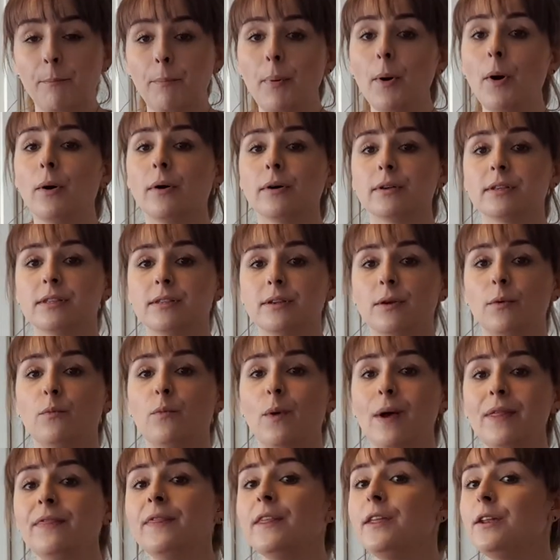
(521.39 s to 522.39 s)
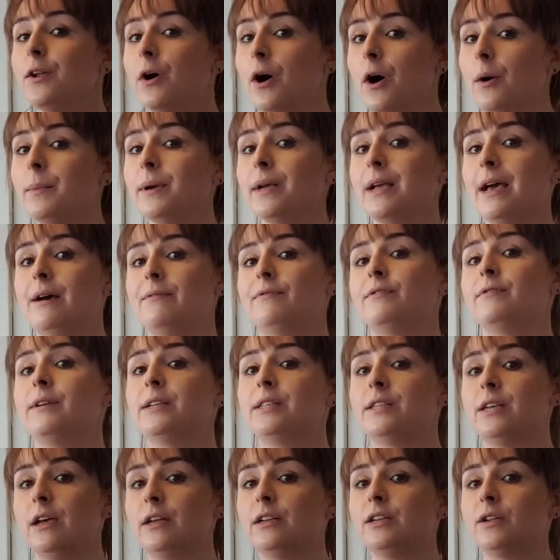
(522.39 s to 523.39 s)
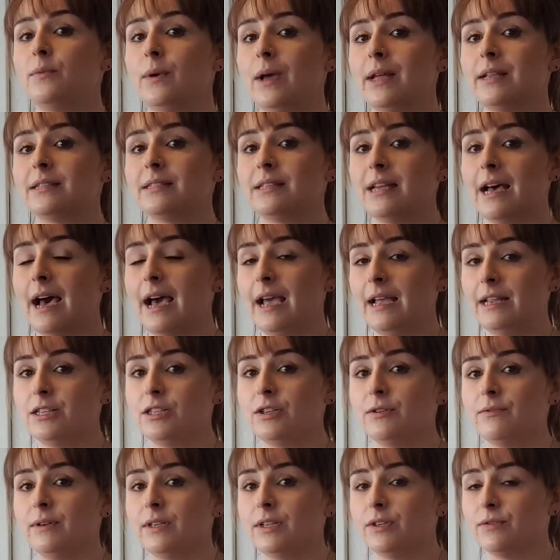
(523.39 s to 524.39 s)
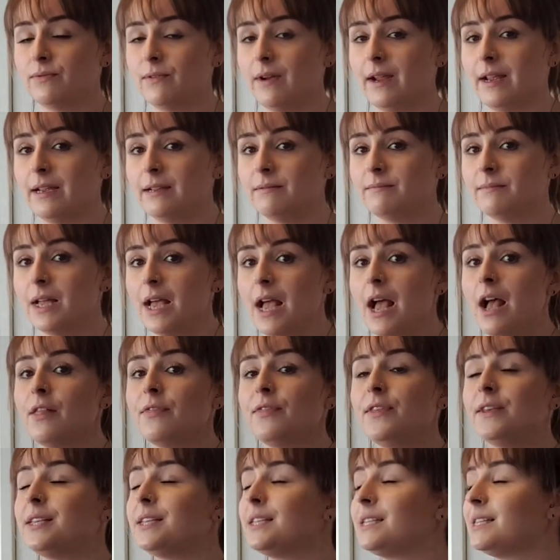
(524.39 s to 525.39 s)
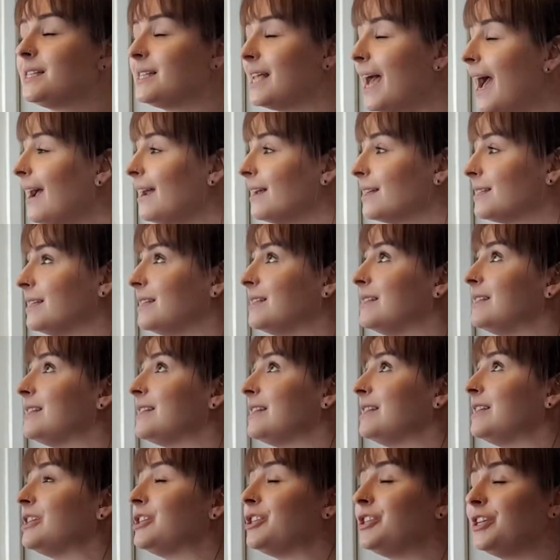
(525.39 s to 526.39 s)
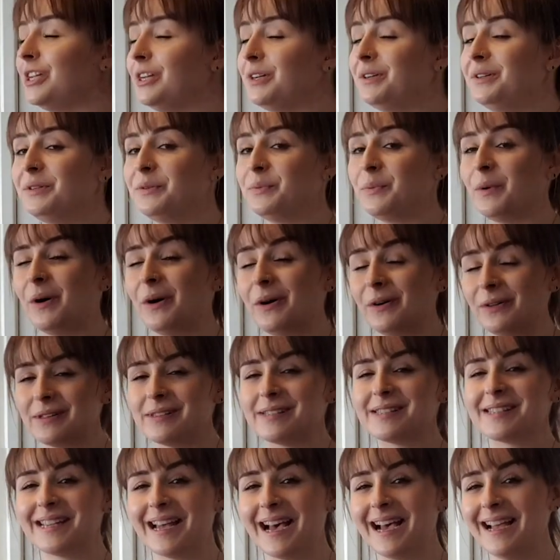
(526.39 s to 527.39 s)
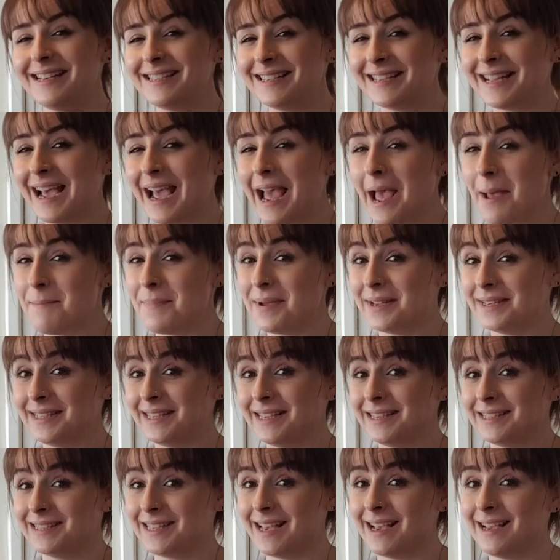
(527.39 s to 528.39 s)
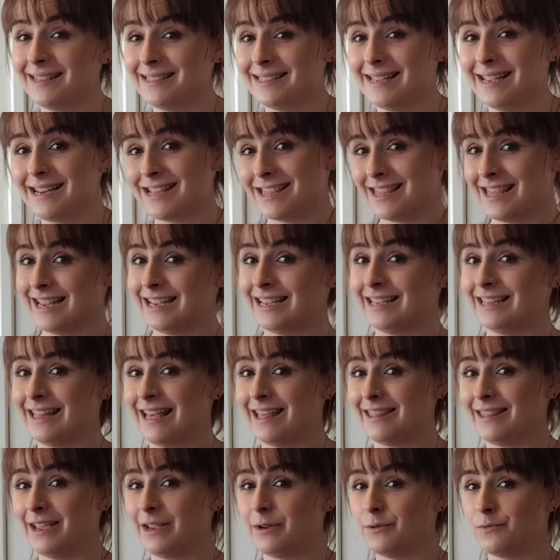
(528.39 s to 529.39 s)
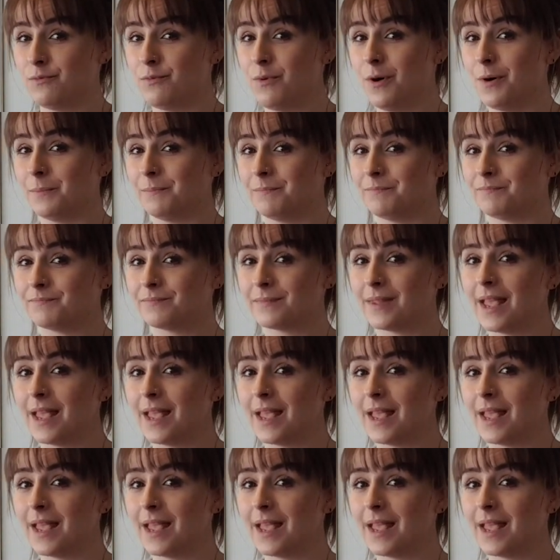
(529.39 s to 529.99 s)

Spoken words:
But when the Norman cavalry turned away and started to retreat, the Saxons in the shield wall started to get a bit excited, thinking that they'd won.